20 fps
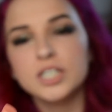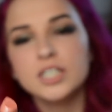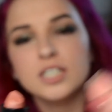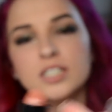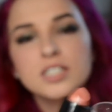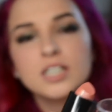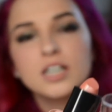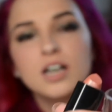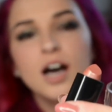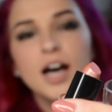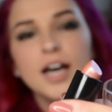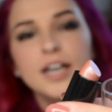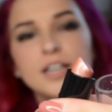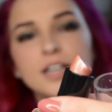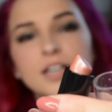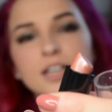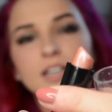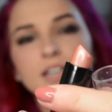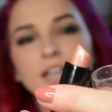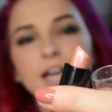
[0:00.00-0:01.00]
is kind
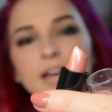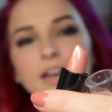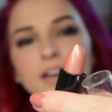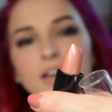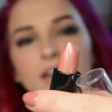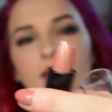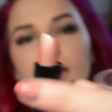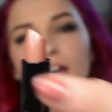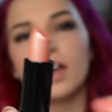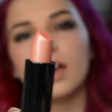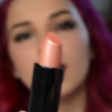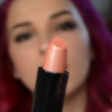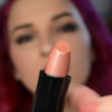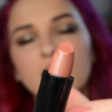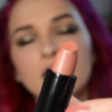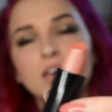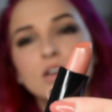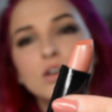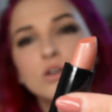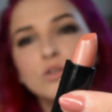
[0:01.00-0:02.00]
of like
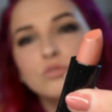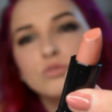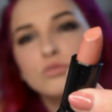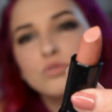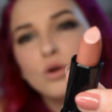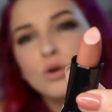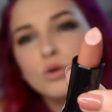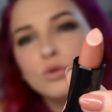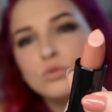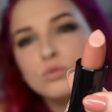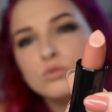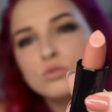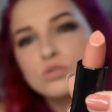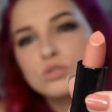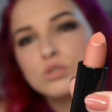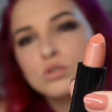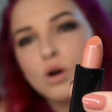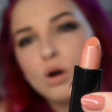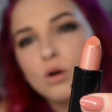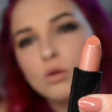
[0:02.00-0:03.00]
a rose
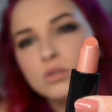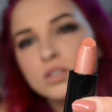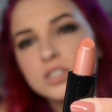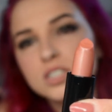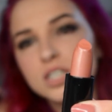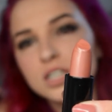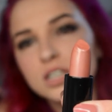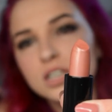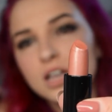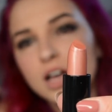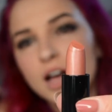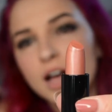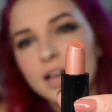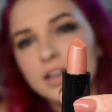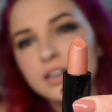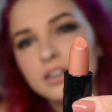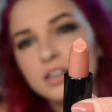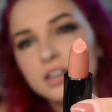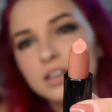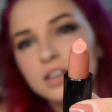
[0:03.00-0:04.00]
goldy
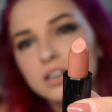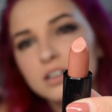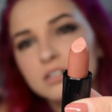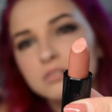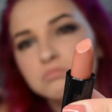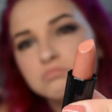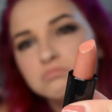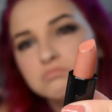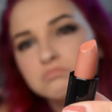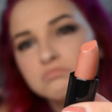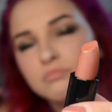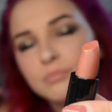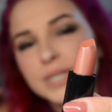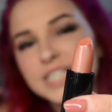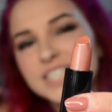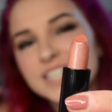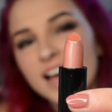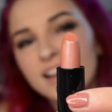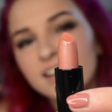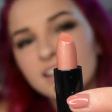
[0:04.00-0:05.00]
kind of
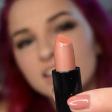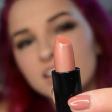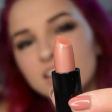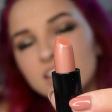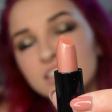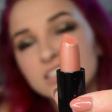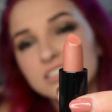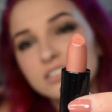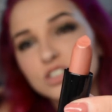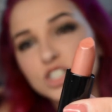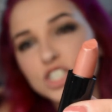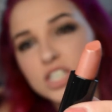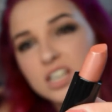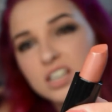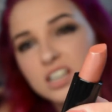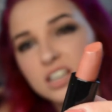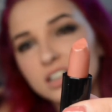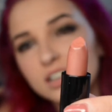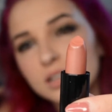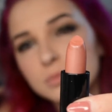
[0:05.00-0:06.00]
metallic
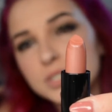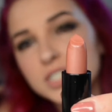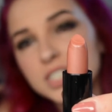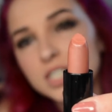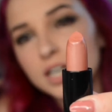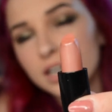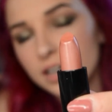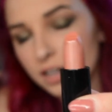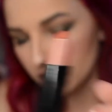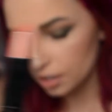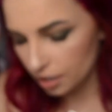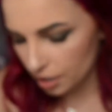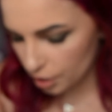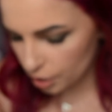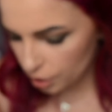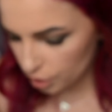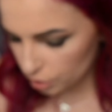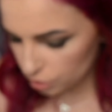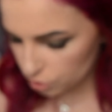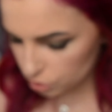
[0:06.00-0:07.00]
sheeny lipstick.
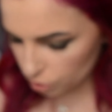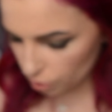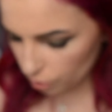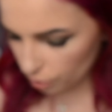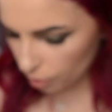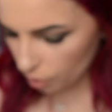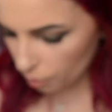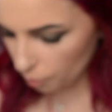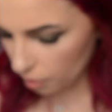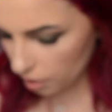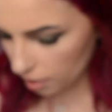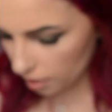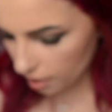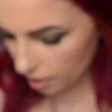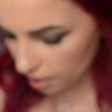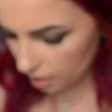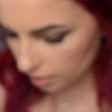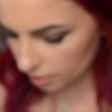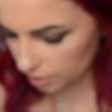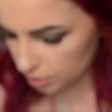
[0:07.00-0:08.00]
So what
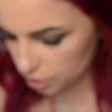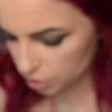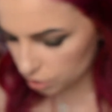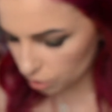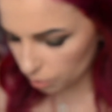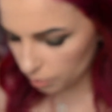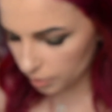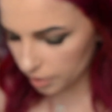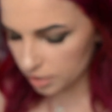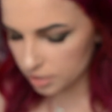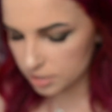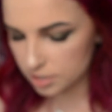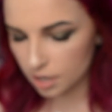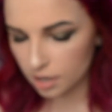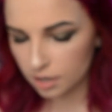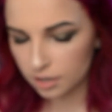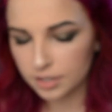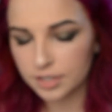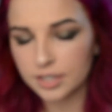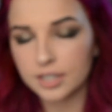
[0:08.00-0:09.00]
I'll do is
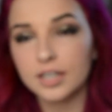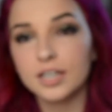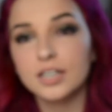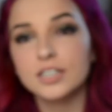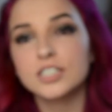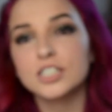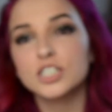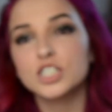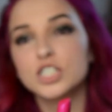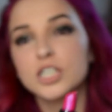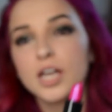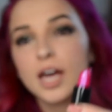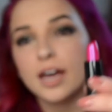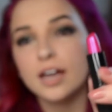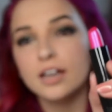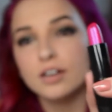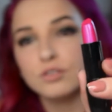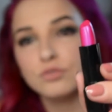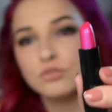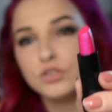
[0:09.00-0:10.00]
I'll get
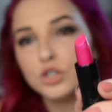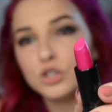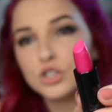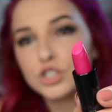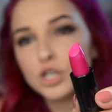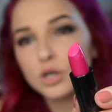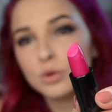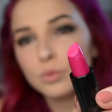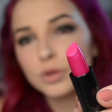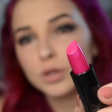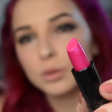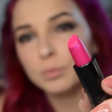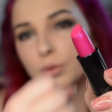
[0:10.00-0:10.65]
shade fuchsia with a